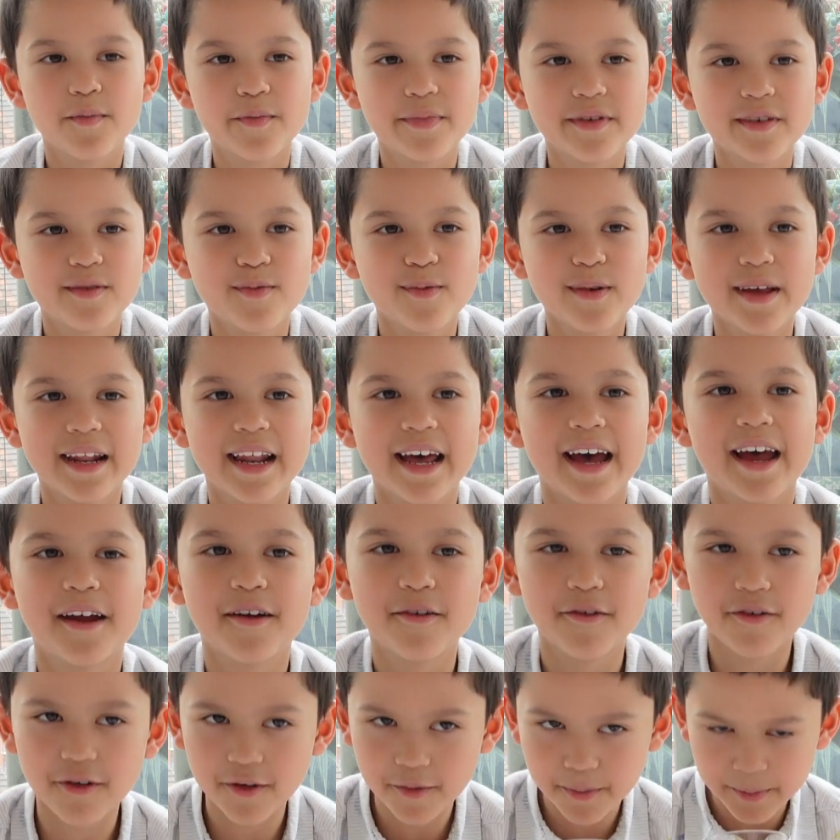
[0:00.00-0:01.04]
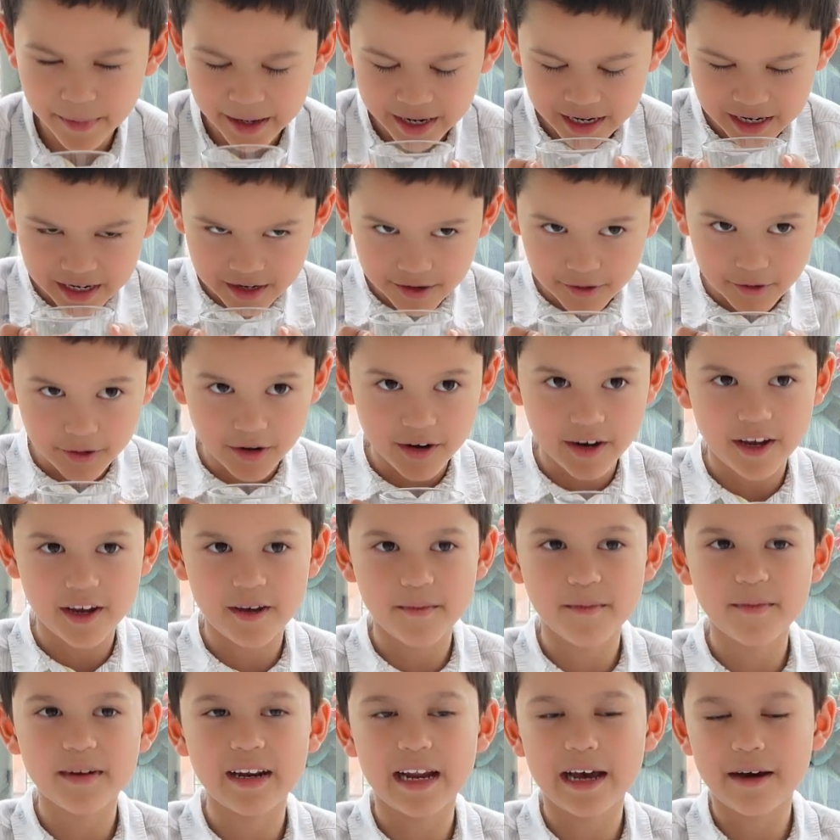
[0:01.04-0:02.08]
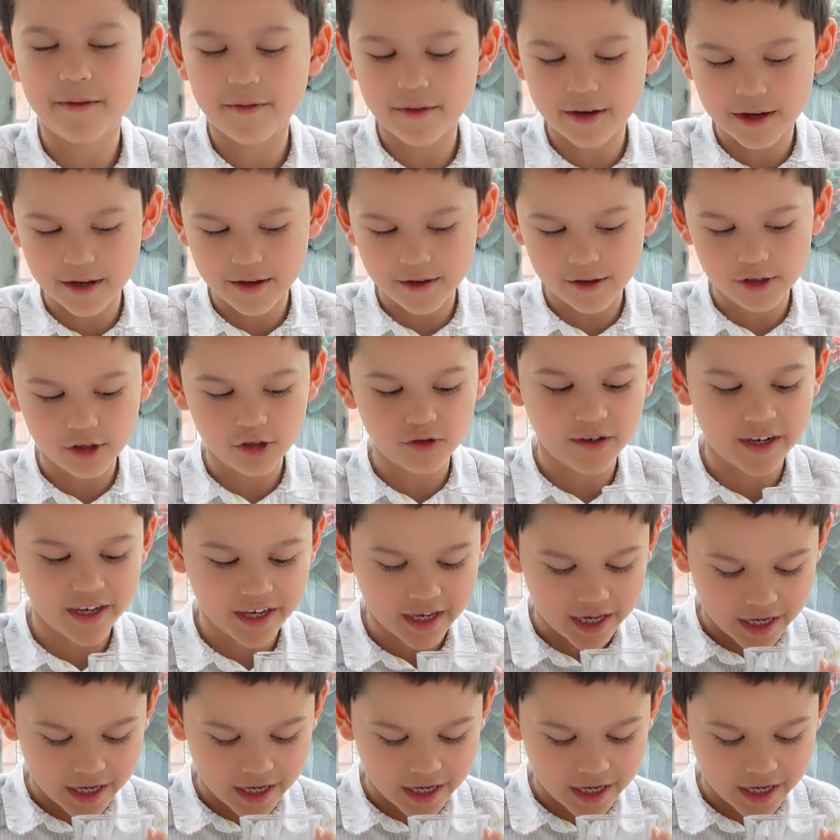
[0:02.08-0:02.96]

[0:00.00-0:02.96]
Bismillahirrahmanirrahim. Now I'm going to drink